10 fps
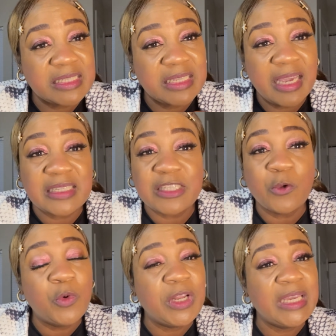
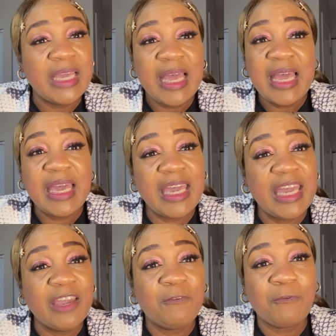exuding
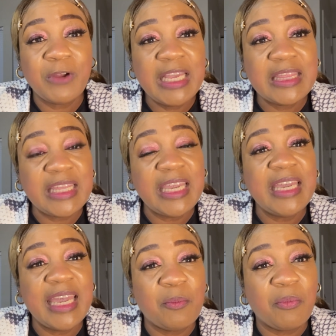
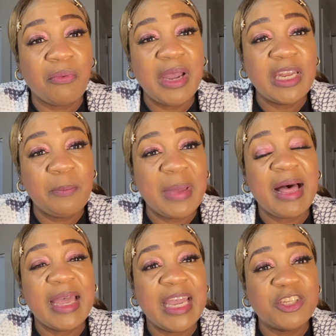everything and bringing
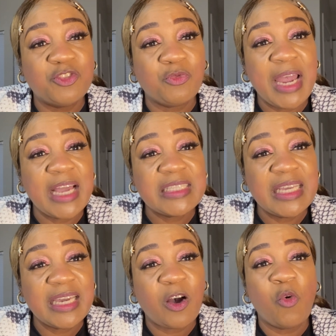about a
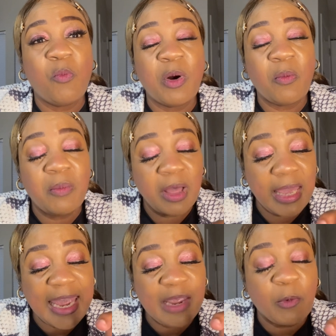drastic,
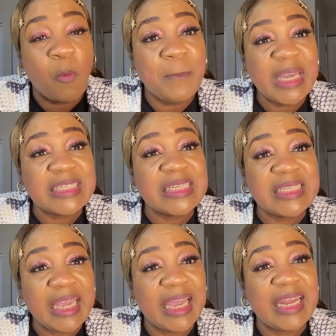a momentous,
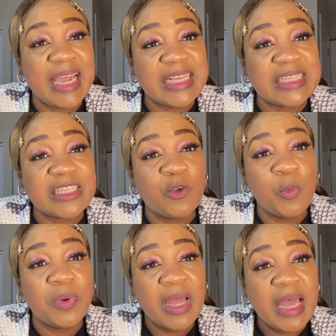and a
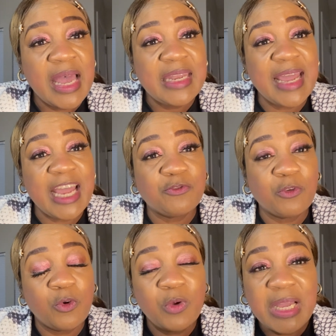
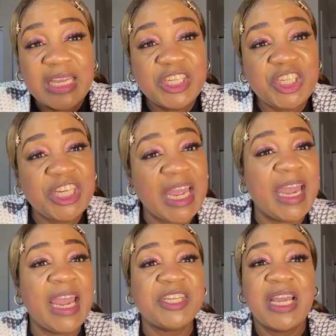supernatural
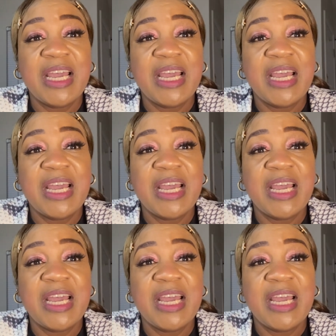change